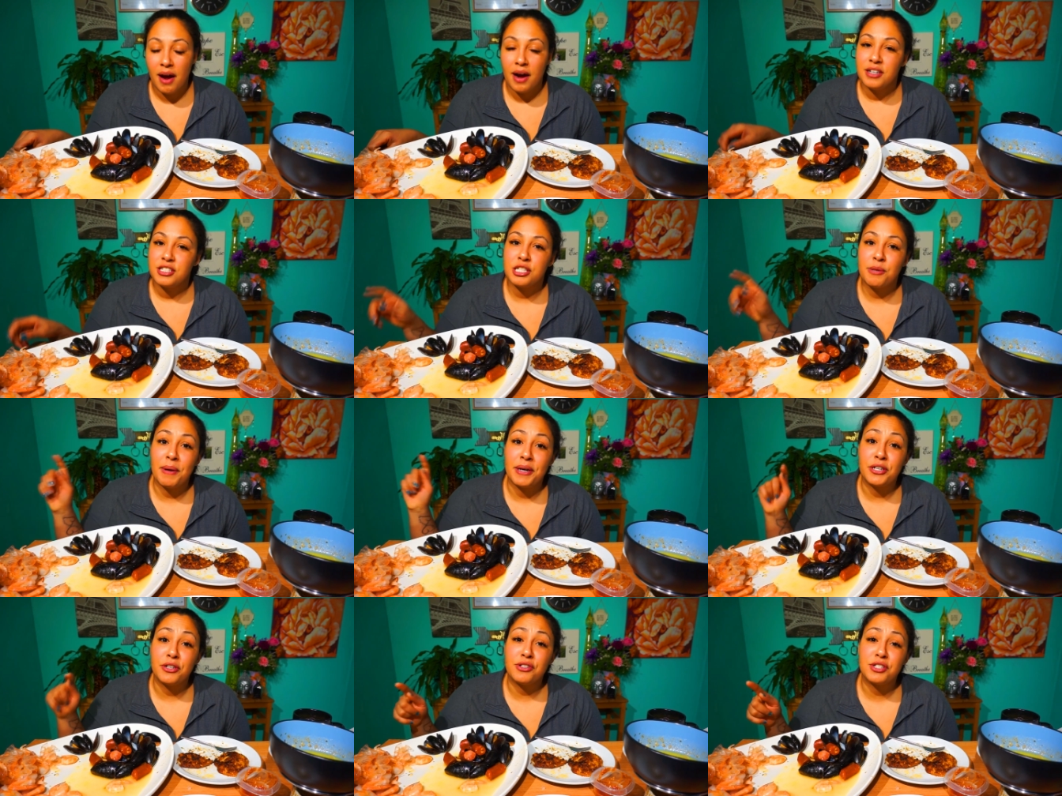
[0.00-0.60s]
To my
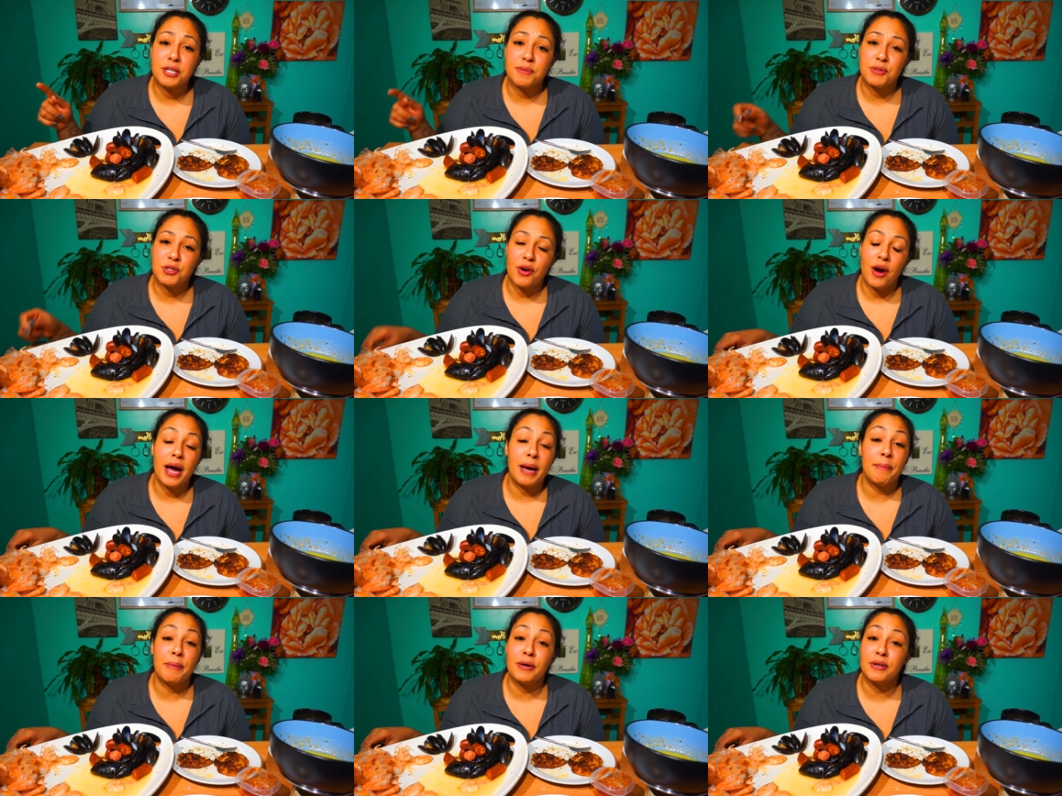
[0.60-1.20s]
new
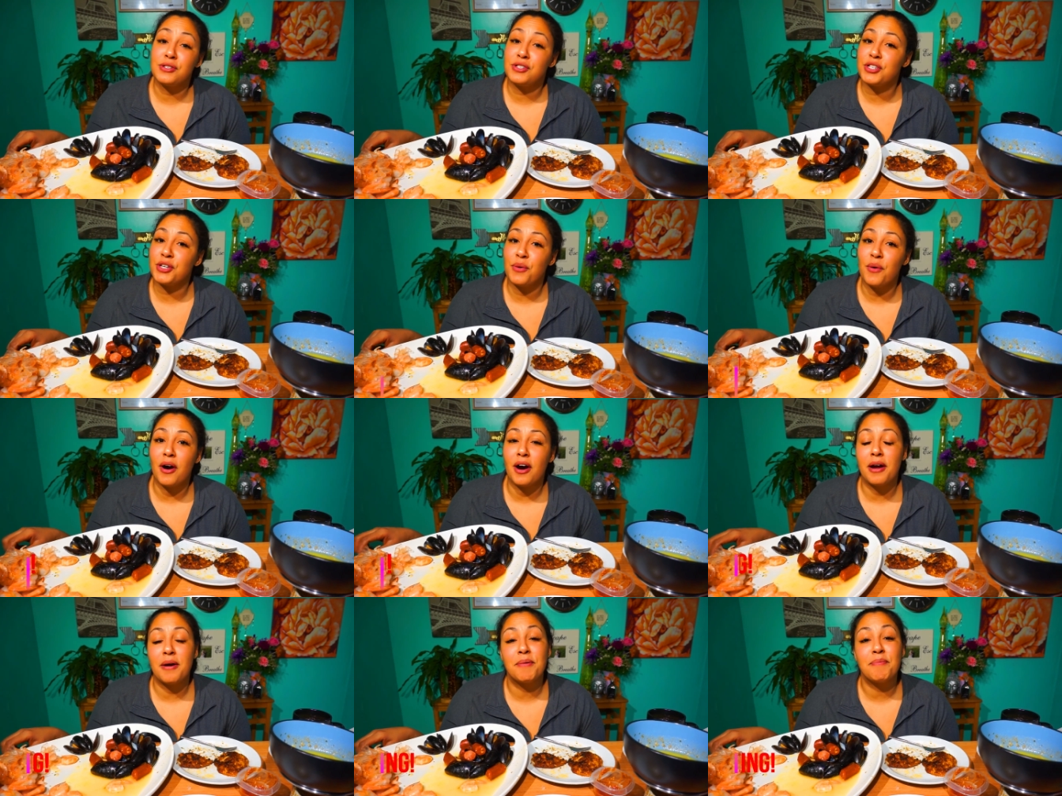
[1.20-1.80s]
subscribers, you
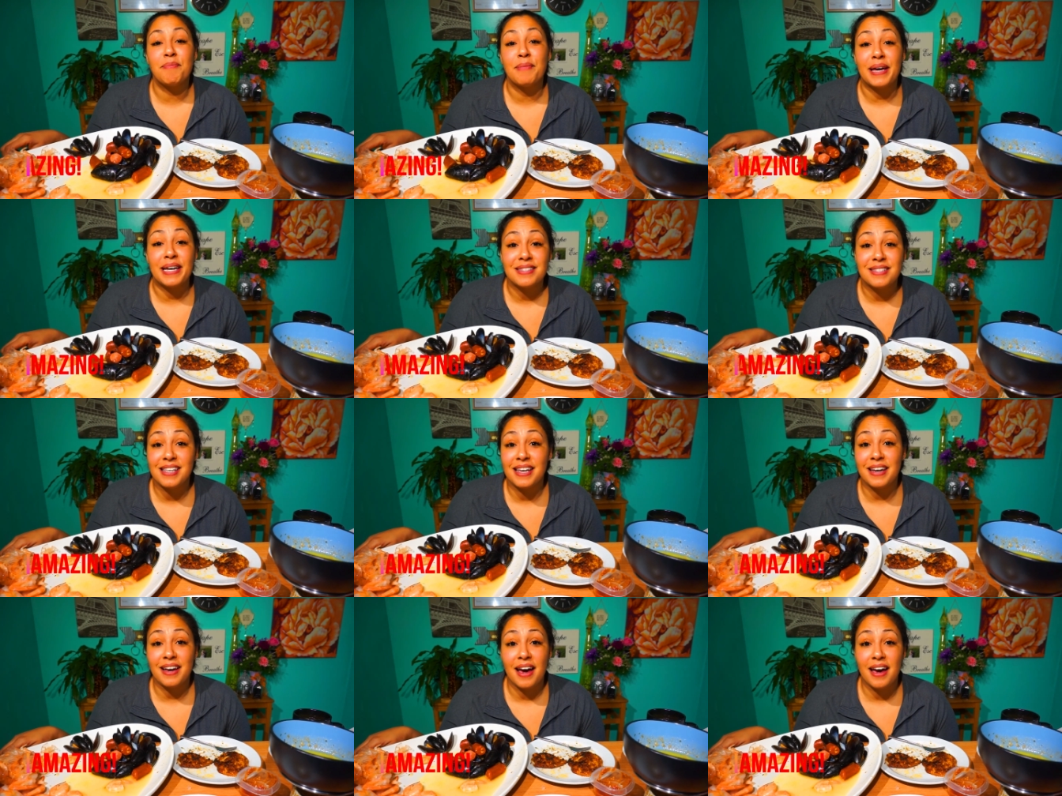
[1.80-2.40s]
are
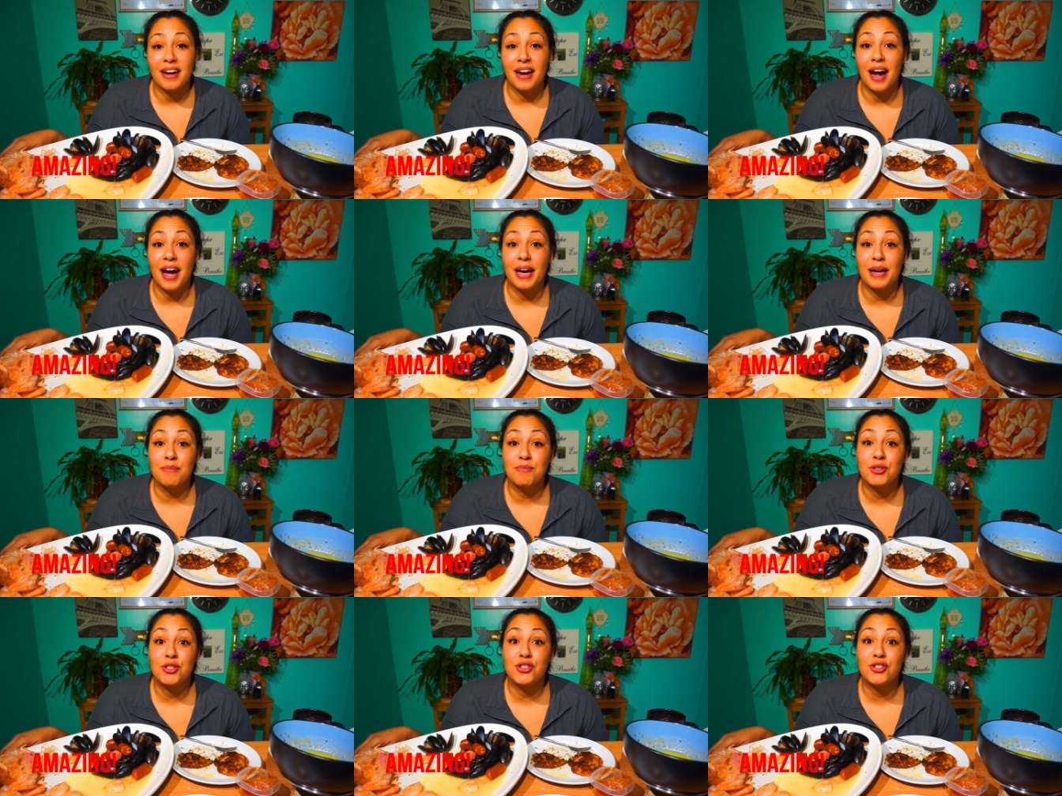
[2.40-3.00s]
amazing, and I
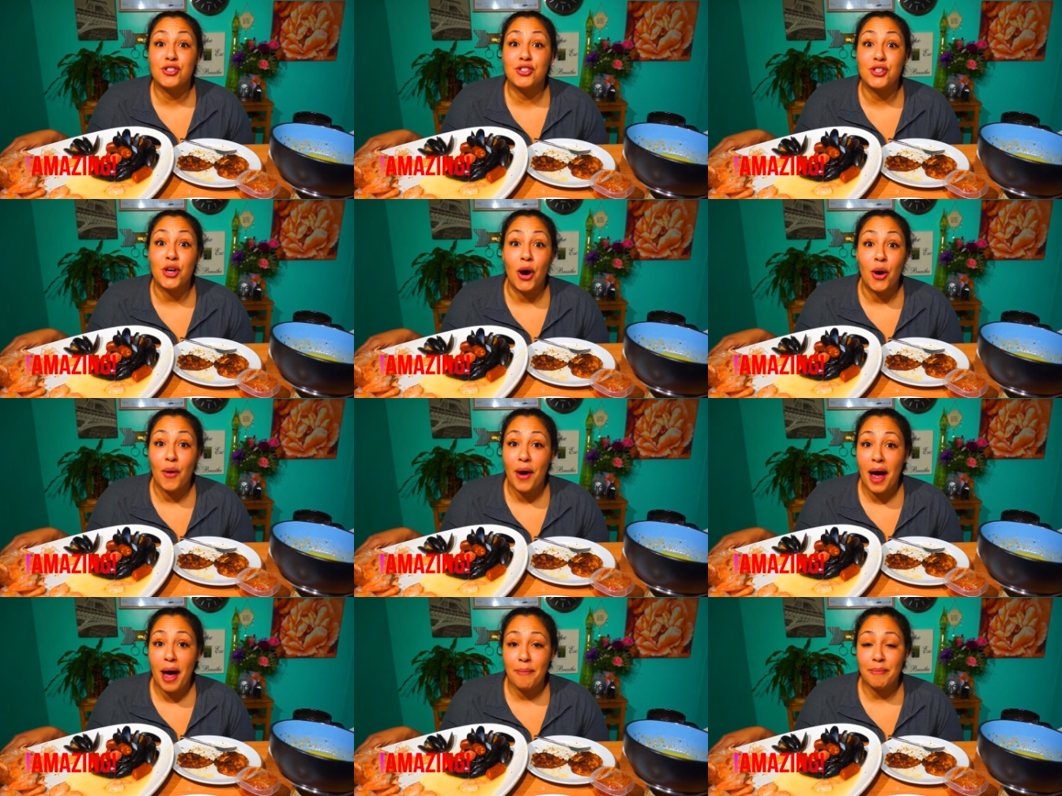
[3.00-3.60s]
am so
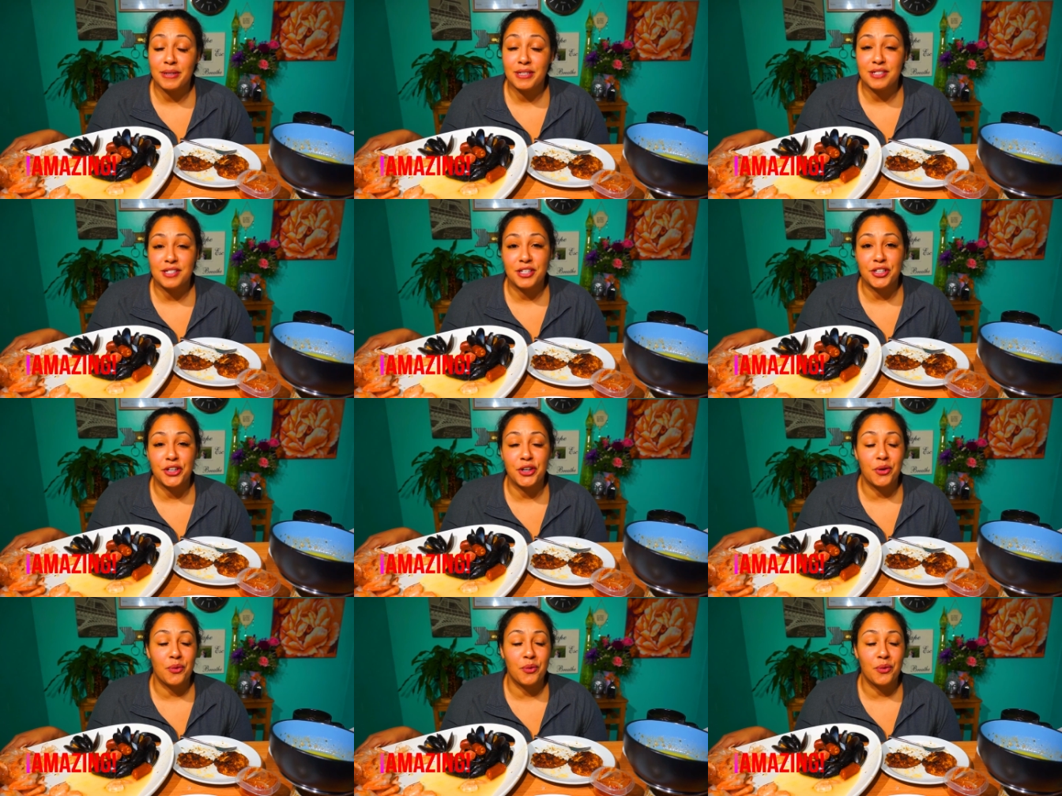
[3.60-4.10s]
happy to see you.